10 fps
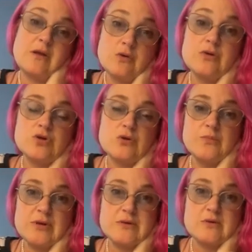digital
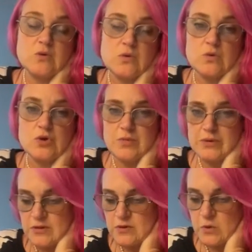business, our social
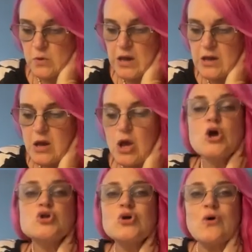business, okay?
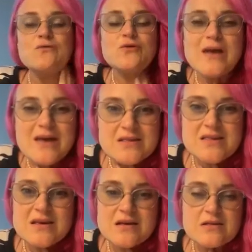So for
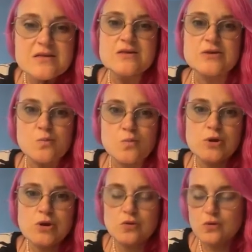instance, some
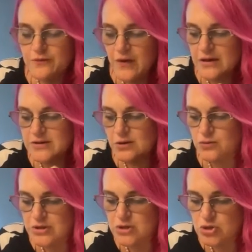really cool facts here.
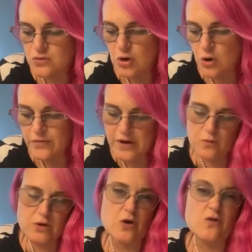Did you know that
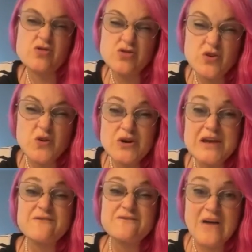we are
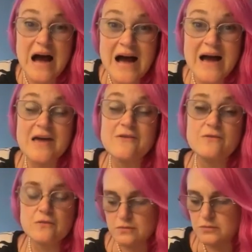
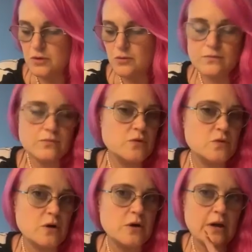
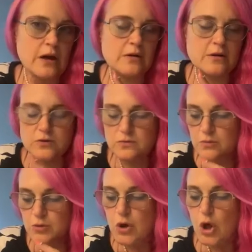
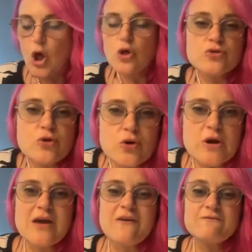
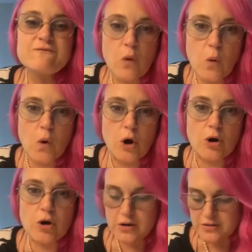
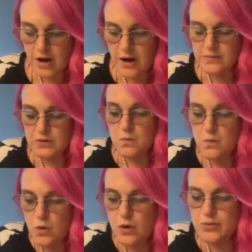34 times
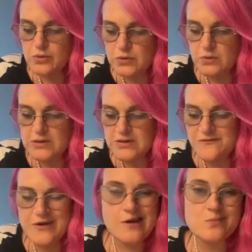more
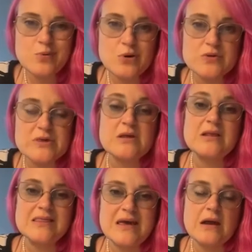persuasive in
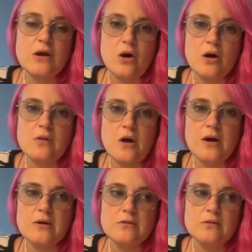person than
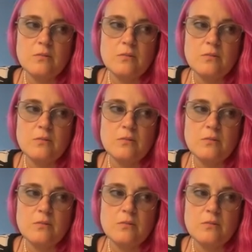online,